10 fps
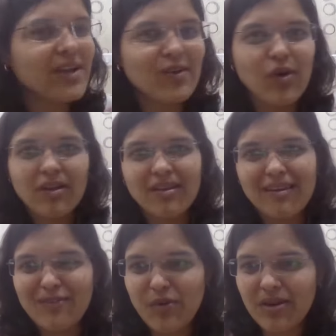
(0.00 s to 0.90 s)
I had
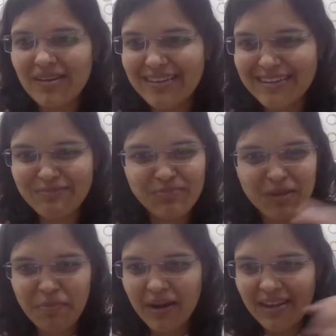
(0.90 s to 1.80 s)
gone for
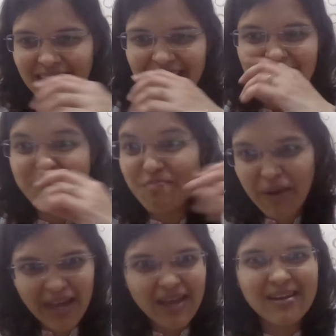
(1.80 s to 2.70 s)
a party and I'm
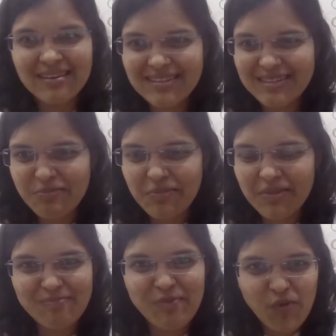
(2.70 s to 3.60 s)
back
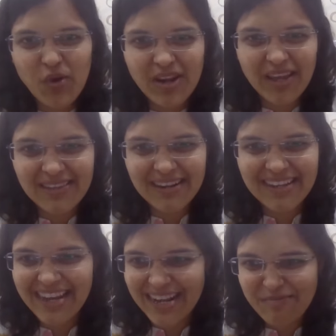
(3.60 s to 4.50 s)
before
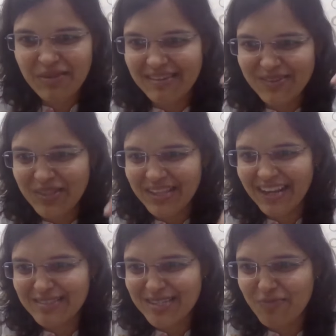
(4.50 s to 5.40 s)
9:30 and I'm here doing the
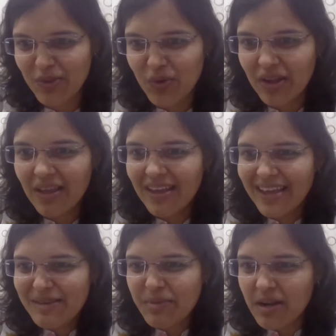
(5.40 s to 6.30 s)
live stream with you all.
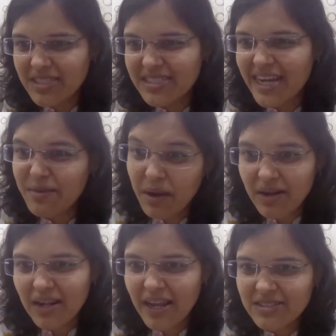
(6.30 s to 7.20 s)
Pranav says, I had
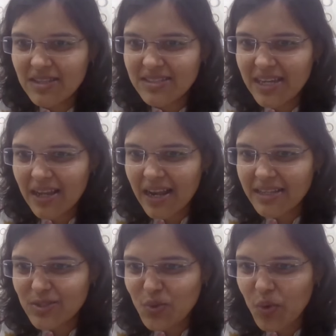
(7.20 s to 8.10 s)
bunked last Thursday
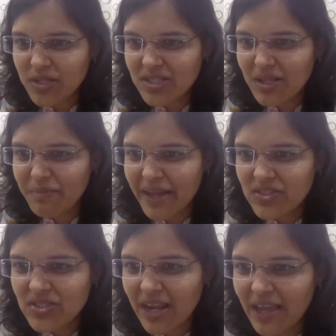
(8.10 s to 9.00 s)
class to watch the
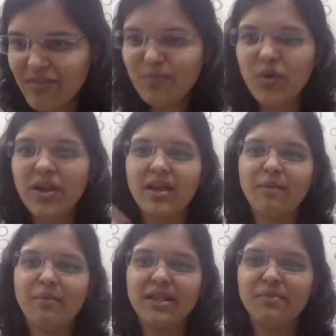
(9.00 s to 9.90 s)
match live in Pune. Kya
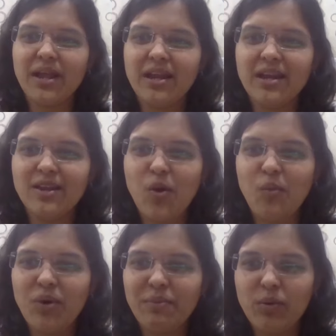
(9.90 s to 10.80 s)
baat hai? But I did the
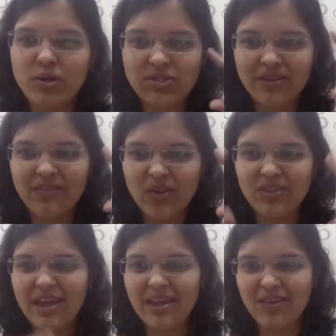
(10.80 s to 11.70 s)
homework by watching the video.
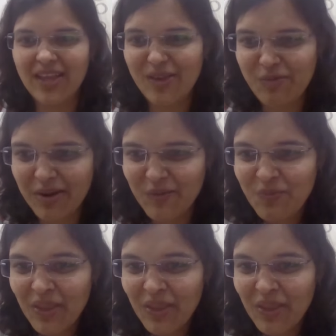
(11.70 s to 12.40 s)
Thank you Pranav.